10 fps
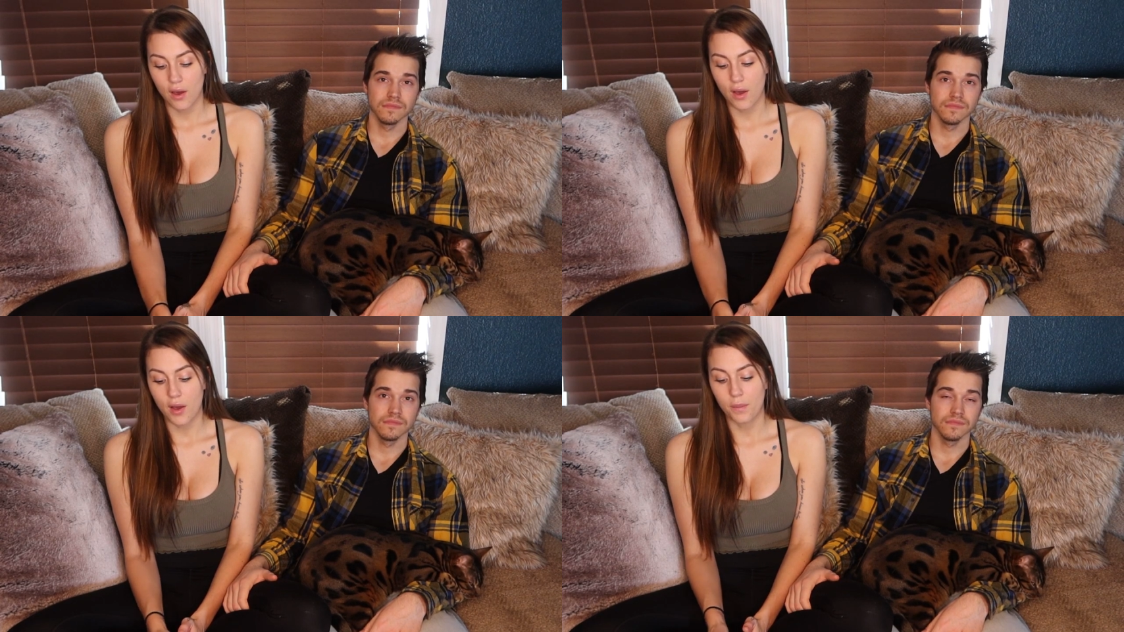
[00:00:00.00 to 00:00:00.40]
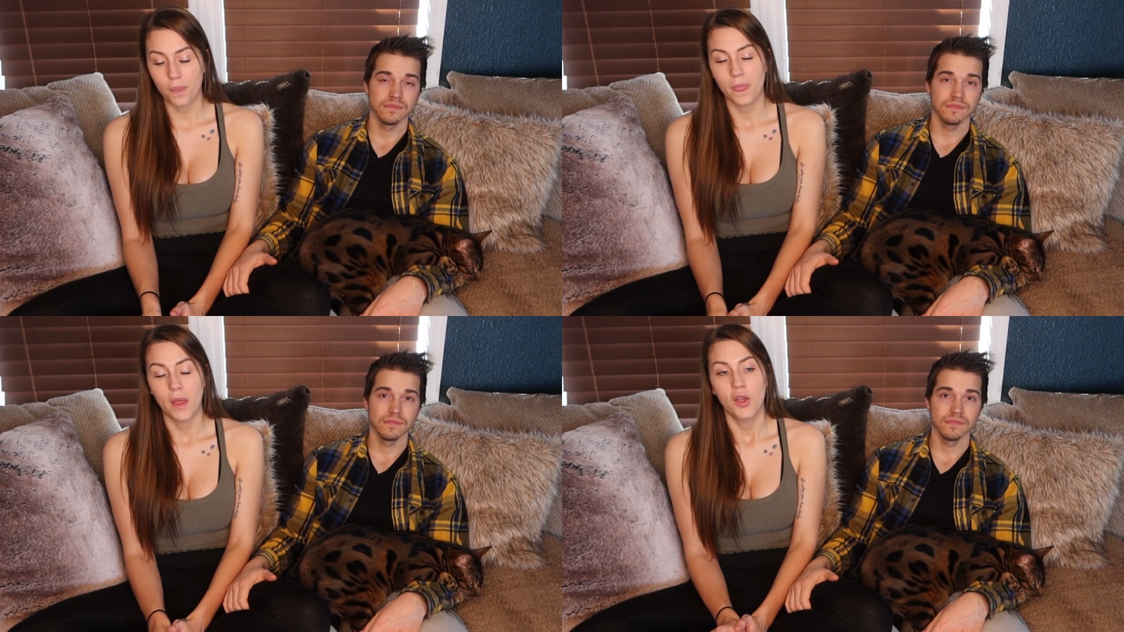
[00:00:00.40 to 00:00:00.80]

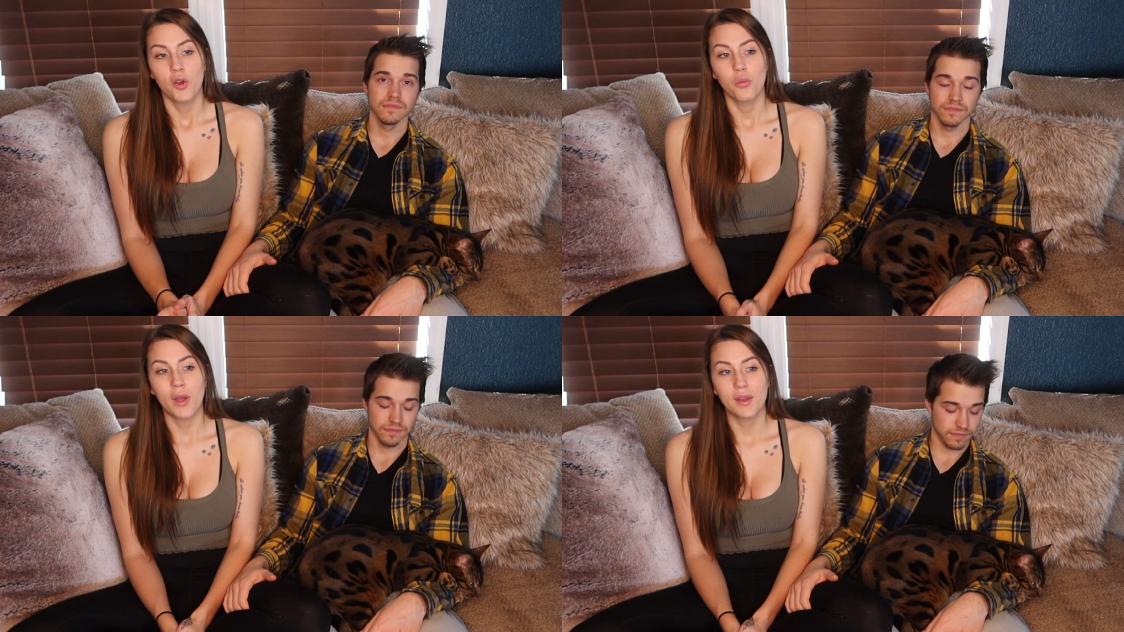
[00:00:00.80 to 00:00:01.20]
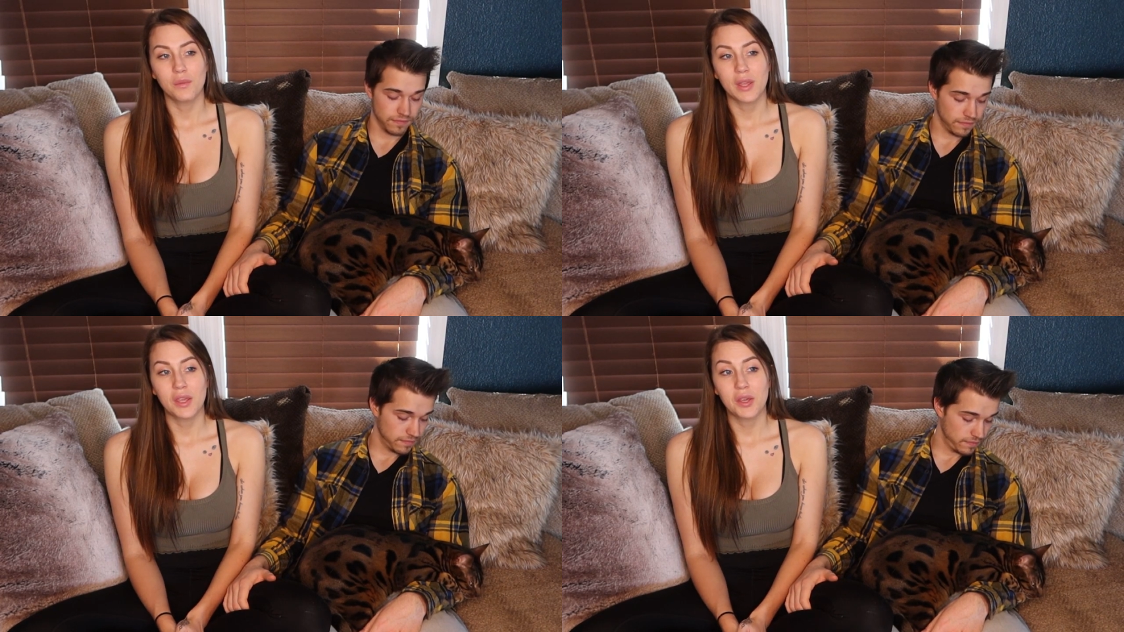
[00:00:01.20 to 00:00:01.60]
Speaker 1: Um,
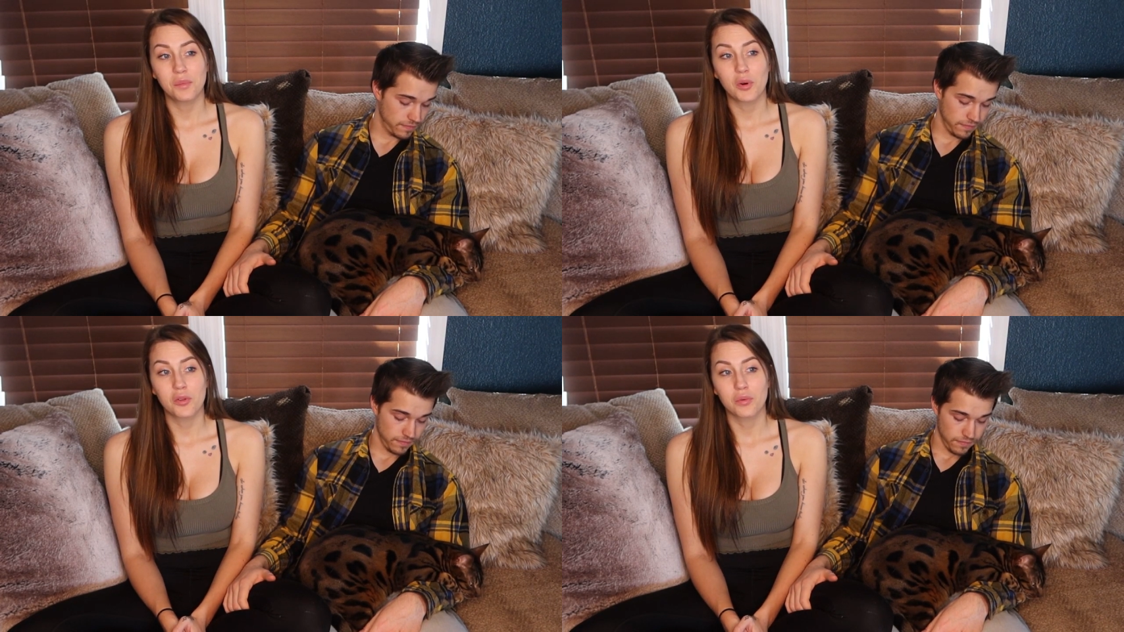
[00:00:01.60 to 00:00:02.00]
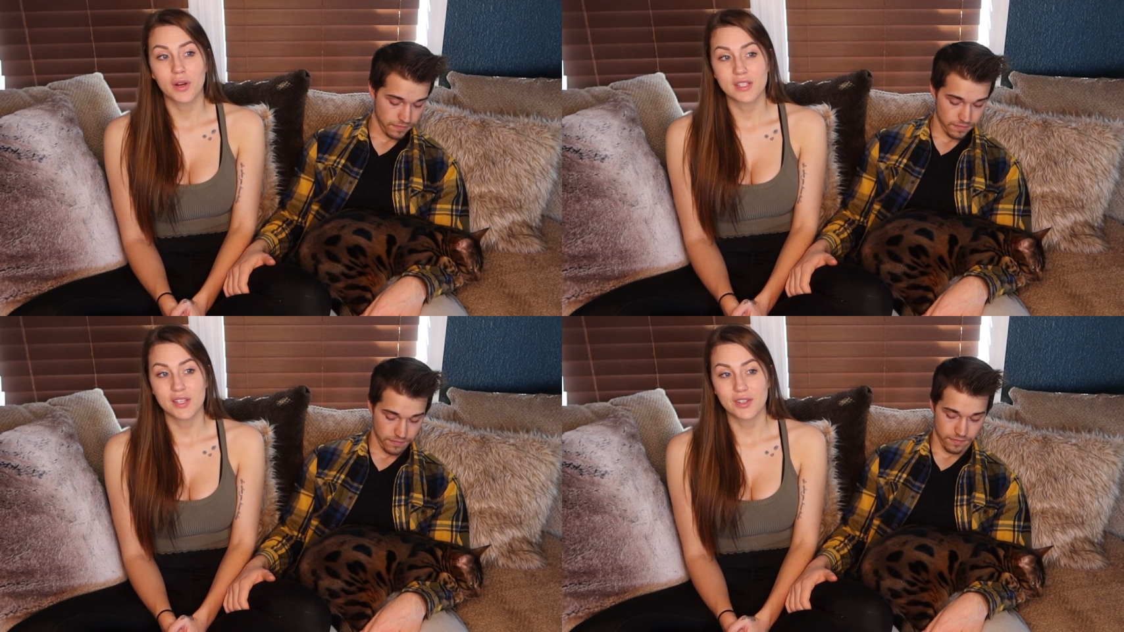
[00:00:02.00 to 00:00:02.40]
when we both
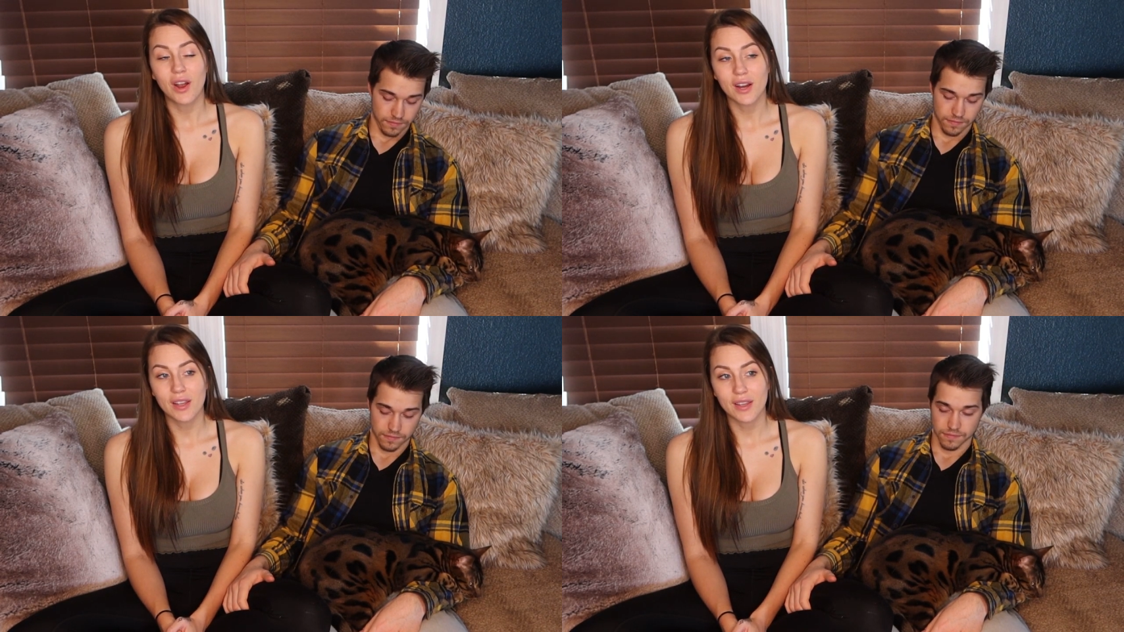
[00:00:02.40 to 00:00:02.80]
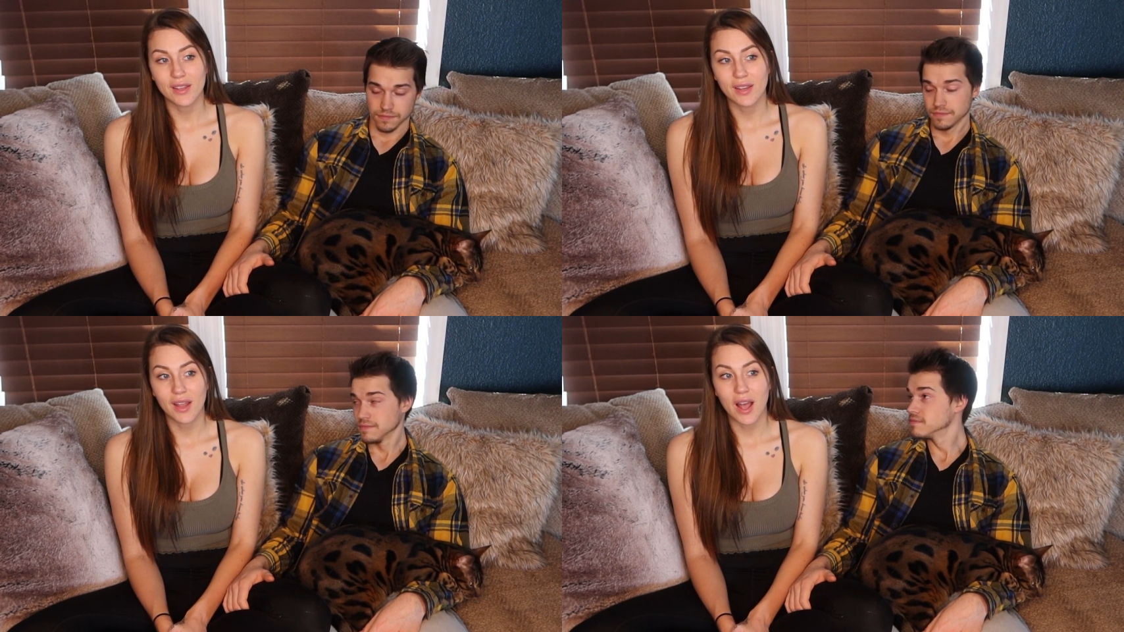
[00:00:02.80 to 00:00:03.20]
worked at
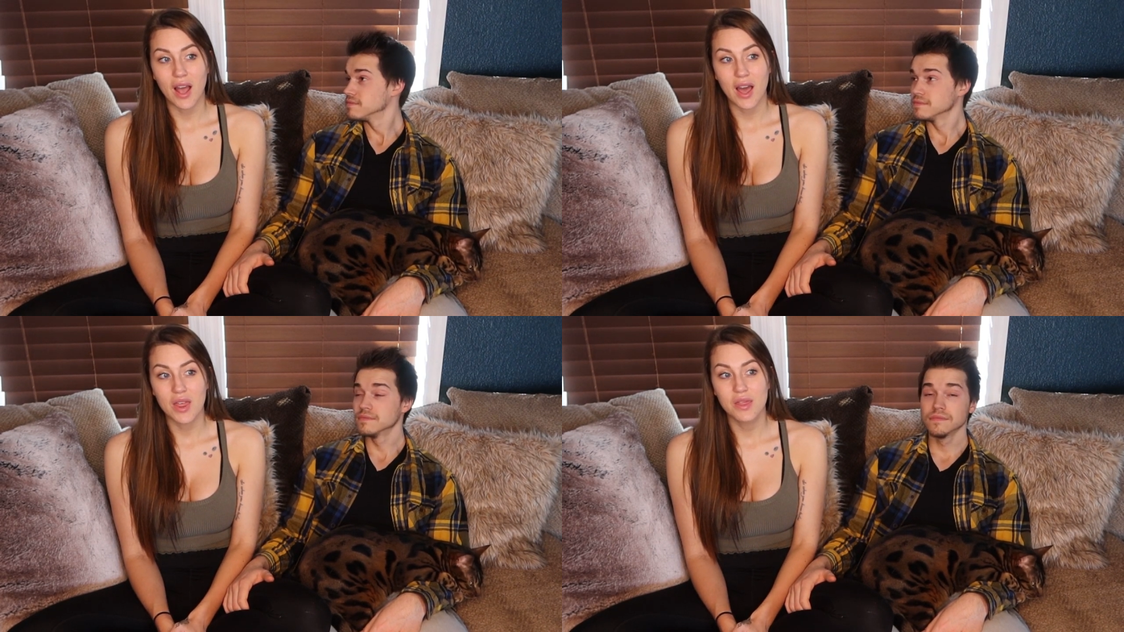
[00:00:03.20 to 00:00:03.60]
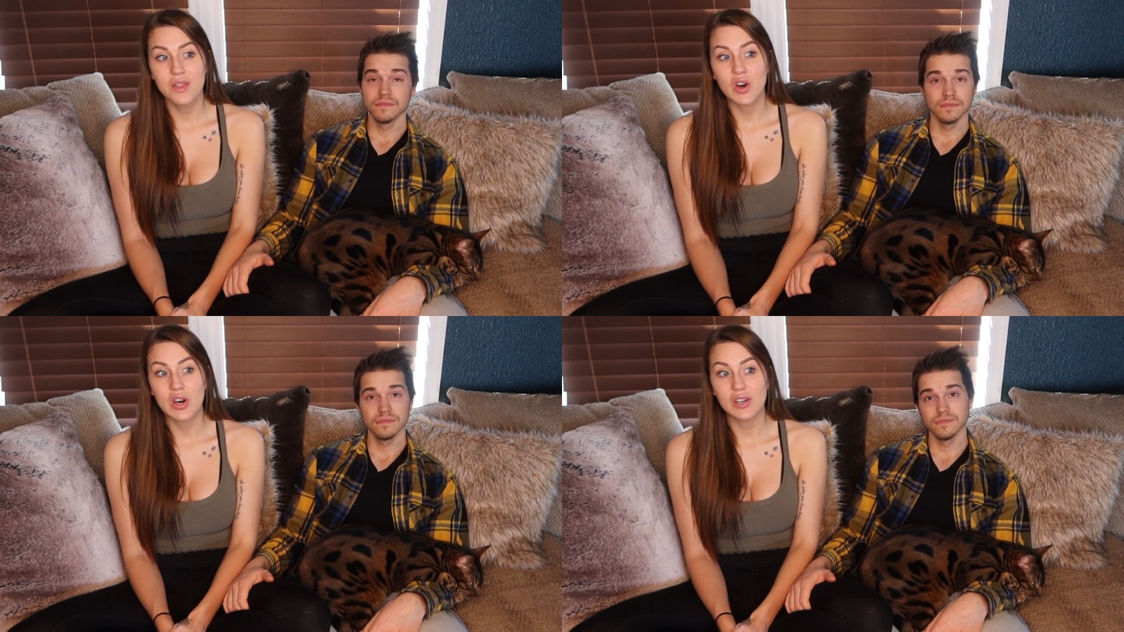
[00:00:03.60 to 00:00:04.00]
Target,
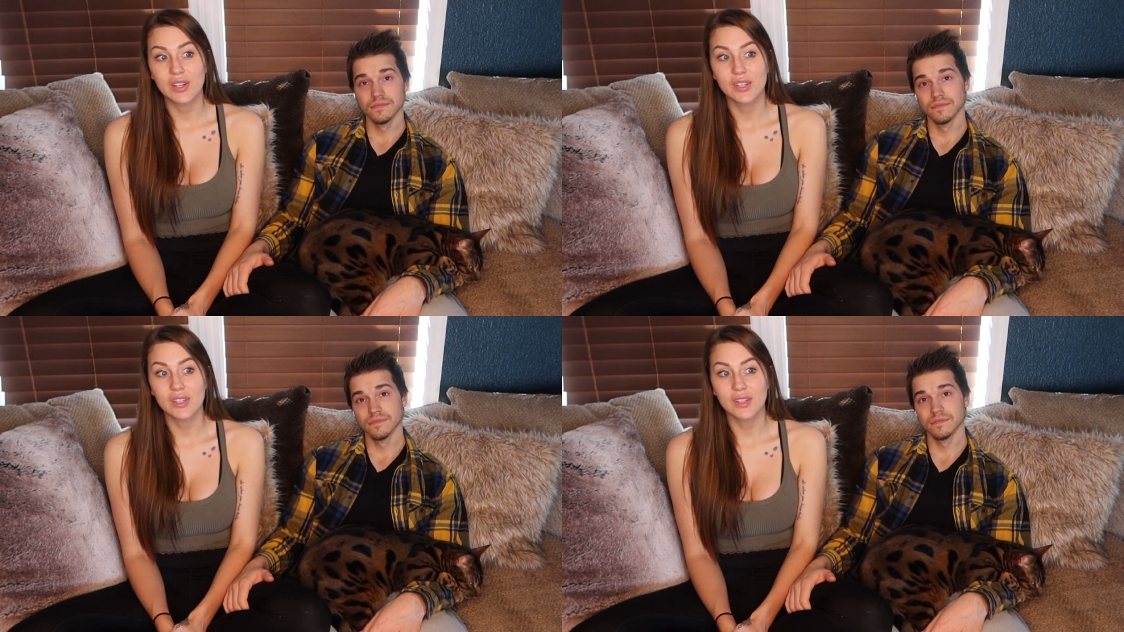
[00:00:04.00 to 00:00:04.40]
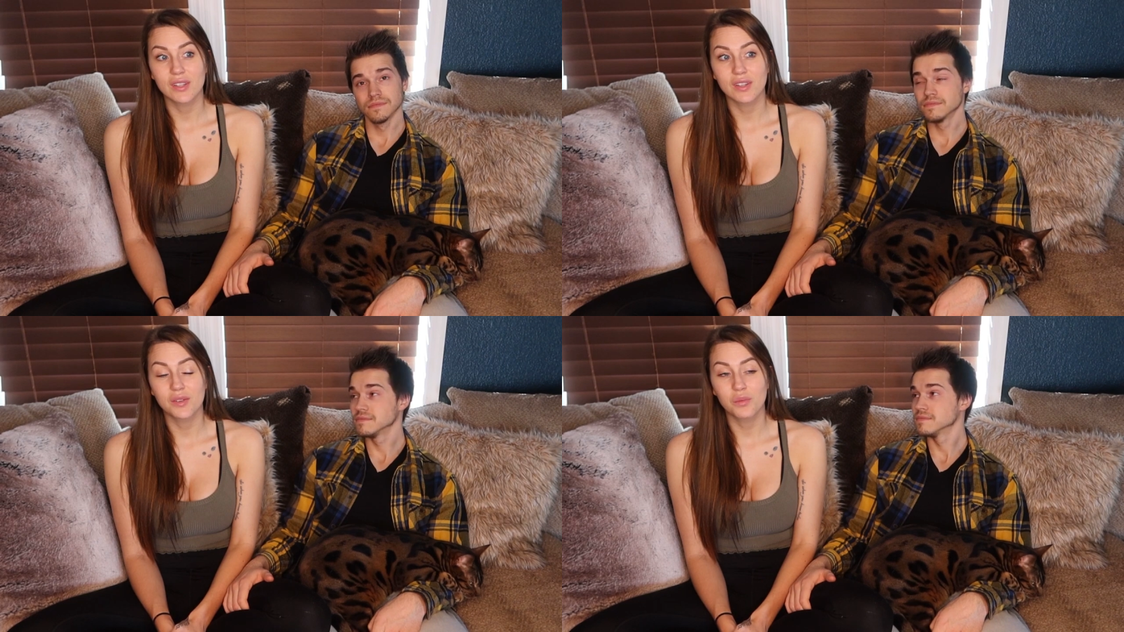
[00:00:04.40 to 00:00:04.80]
the